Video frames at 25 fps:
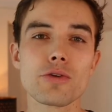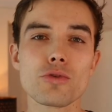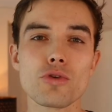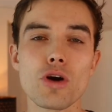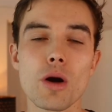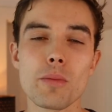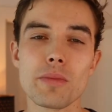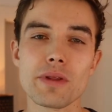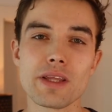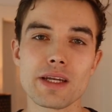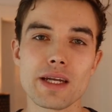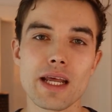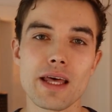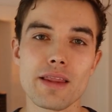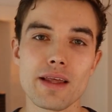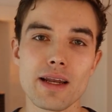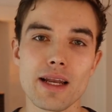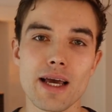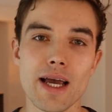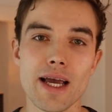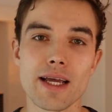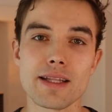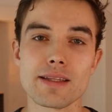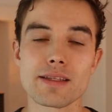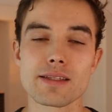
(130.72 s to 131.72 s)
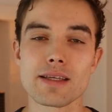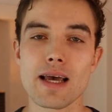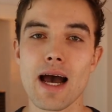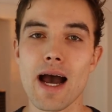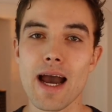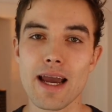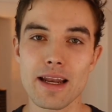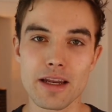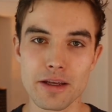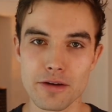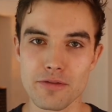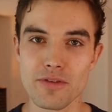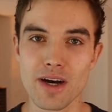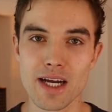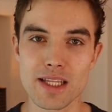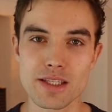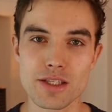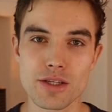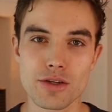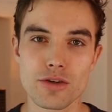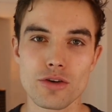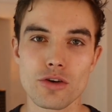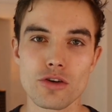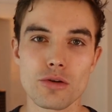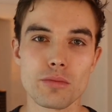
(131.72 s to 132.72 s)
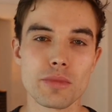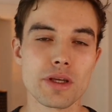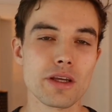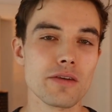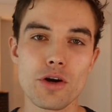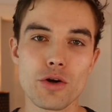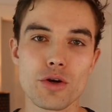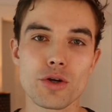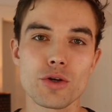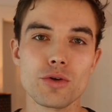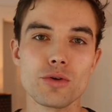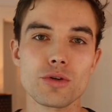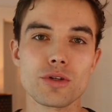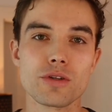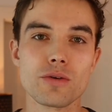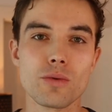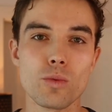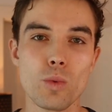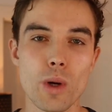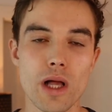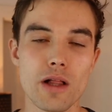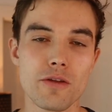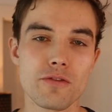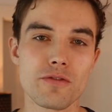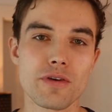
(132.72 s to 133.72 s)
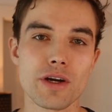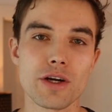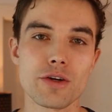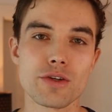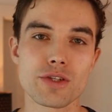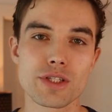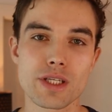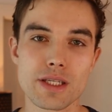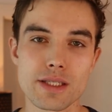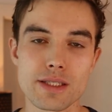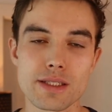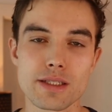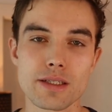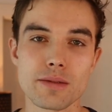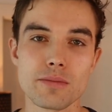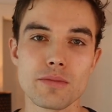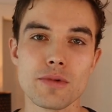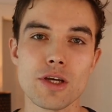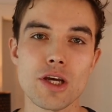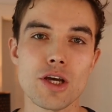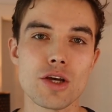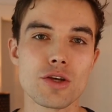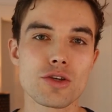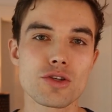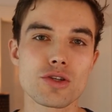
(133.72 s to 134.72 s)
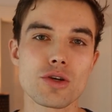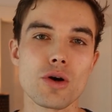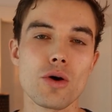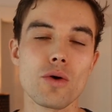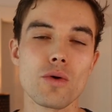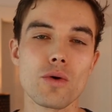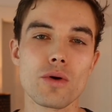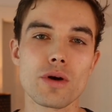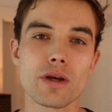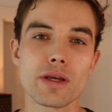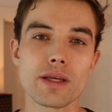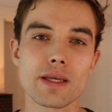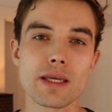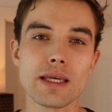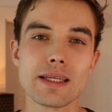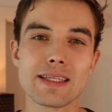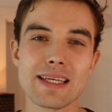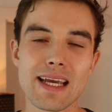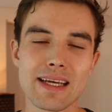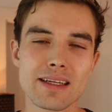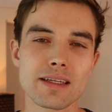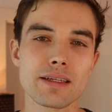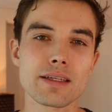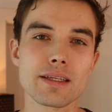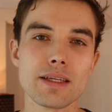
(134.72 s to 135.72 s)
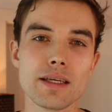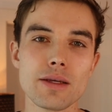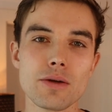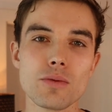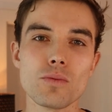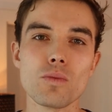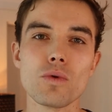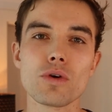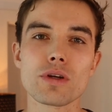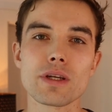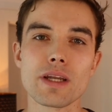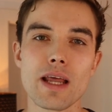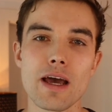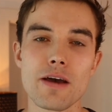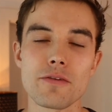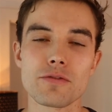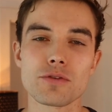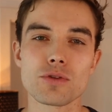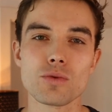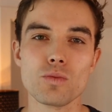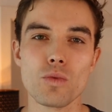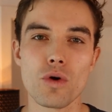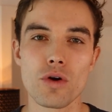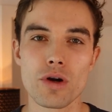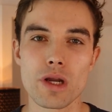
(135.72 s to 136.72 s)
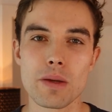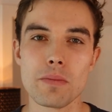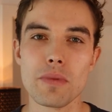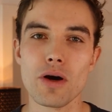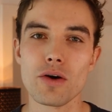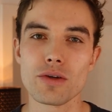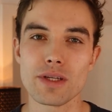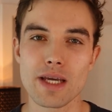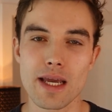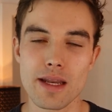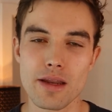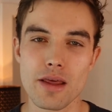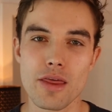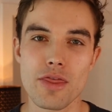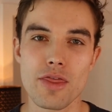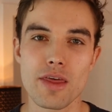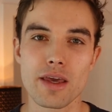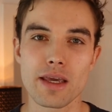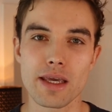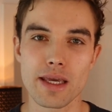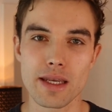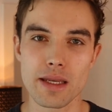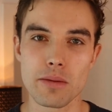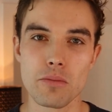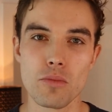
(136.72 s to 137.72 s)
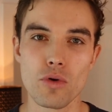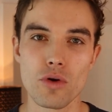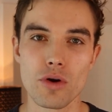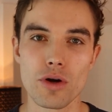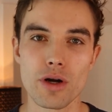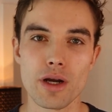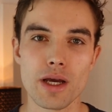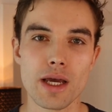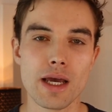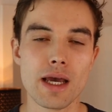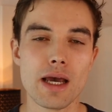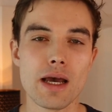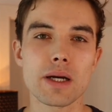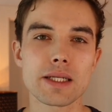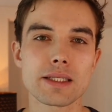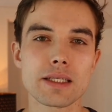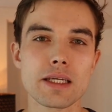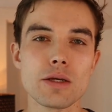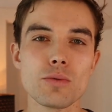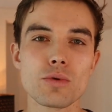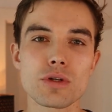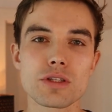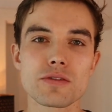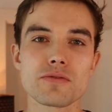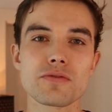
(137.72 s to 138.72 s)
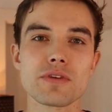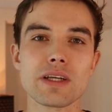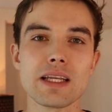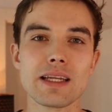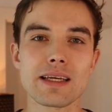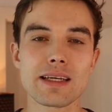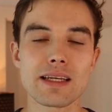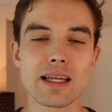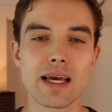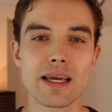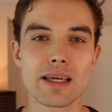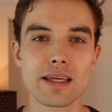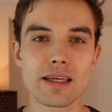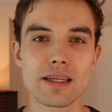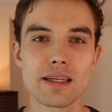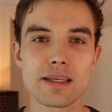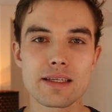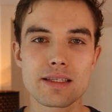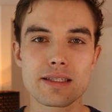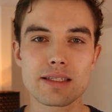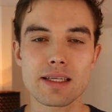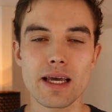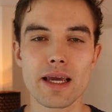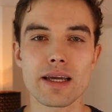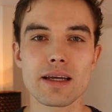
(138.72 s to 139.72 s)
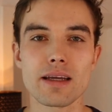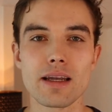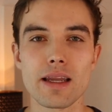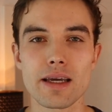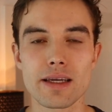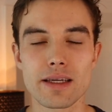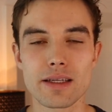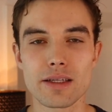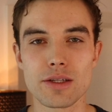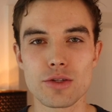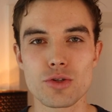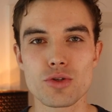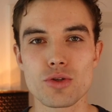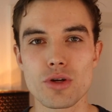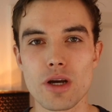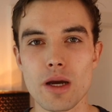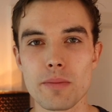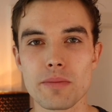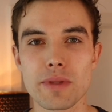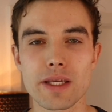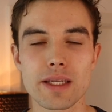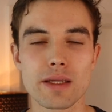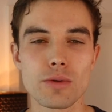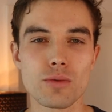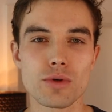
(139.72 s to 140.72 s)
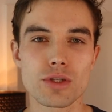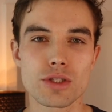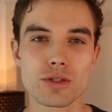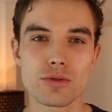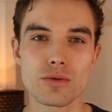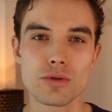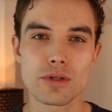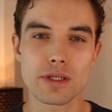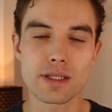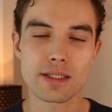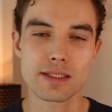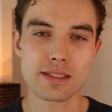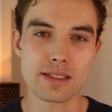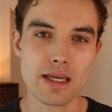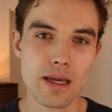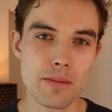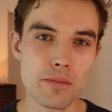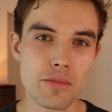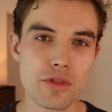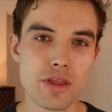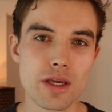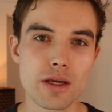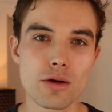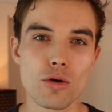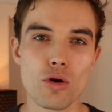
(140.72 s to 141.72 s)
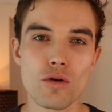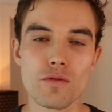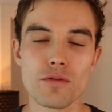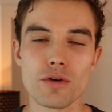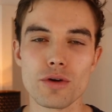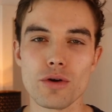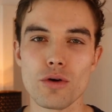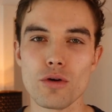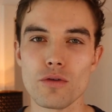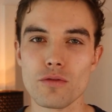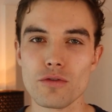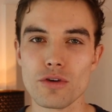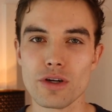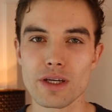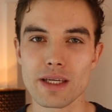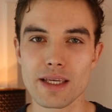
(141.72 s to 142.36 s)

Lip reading: grew up in the Netherlands, a highly advanced economy, very good welfare system, so he technically wouldn't have to worry about anything anymore. But he was feeling like in a cycle, like in a trap, that he was doing the same thing over and over